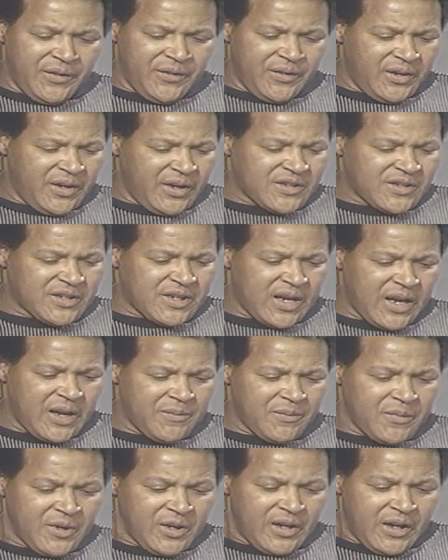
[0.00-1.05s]
The next
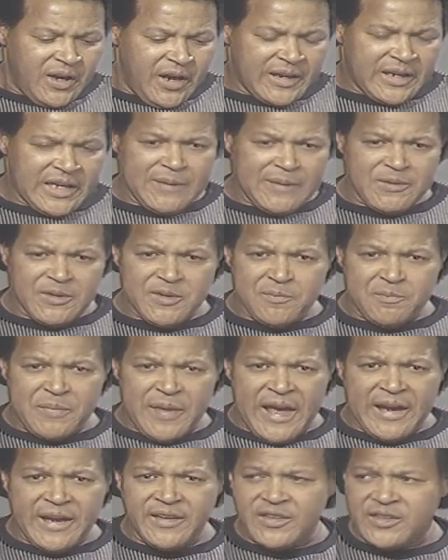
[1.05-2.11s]
time I came, I was
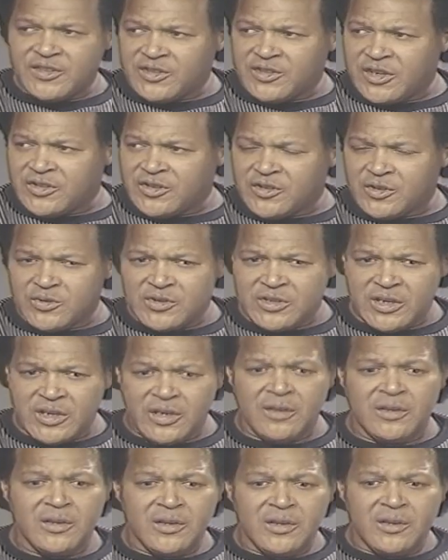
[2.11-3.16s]
back in the Sands
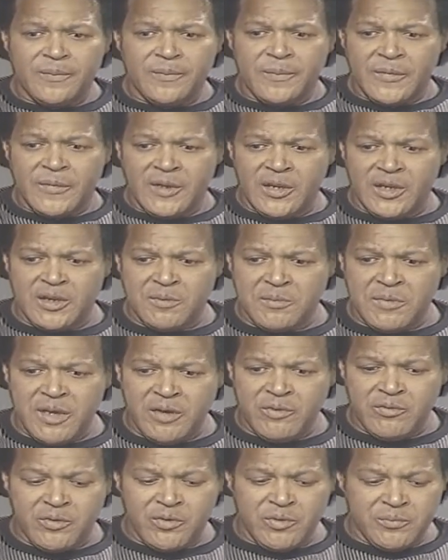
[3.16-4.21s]
Hotel in the
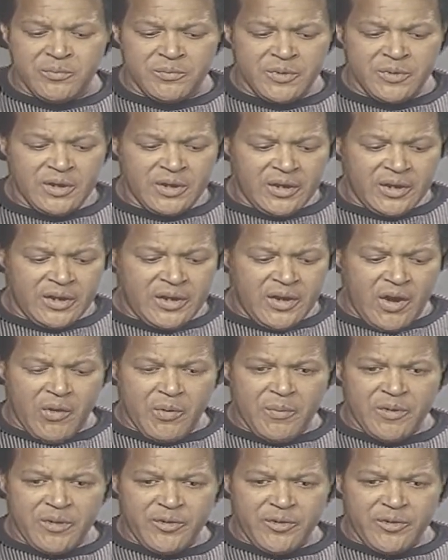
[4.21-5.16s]
main room Now I'm